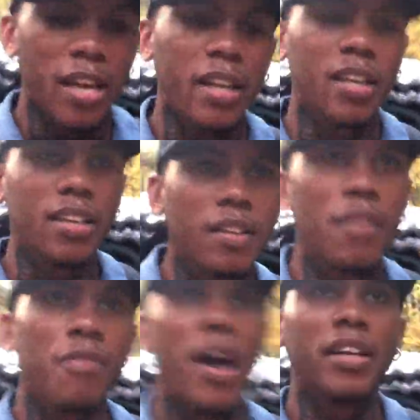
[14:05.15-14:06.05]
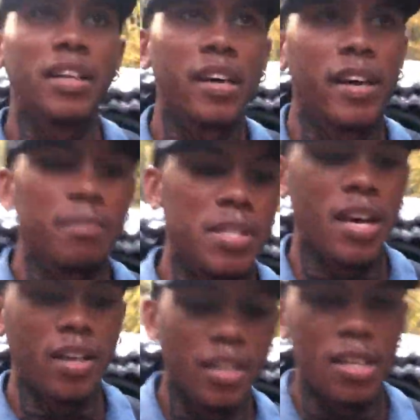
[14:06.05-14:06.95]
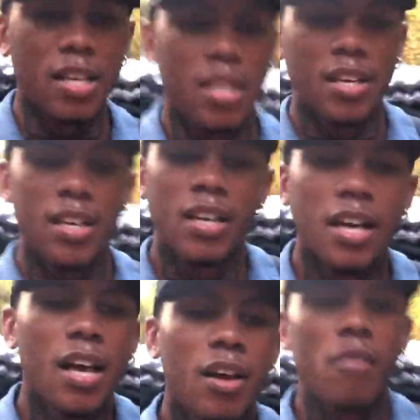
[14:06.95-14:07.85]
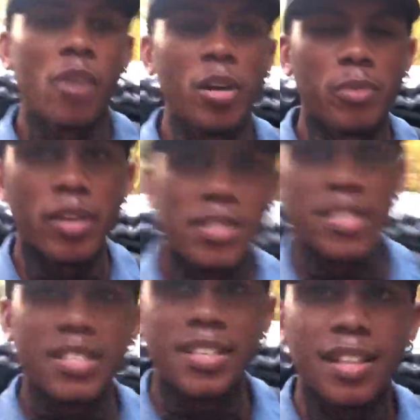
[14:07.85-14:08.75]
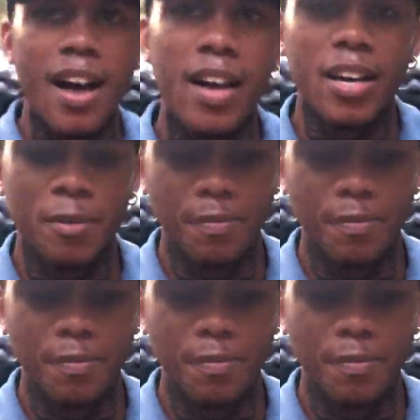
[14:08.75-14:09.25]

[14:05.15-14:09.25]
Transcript: I can find a campsite right around 6 o'clock.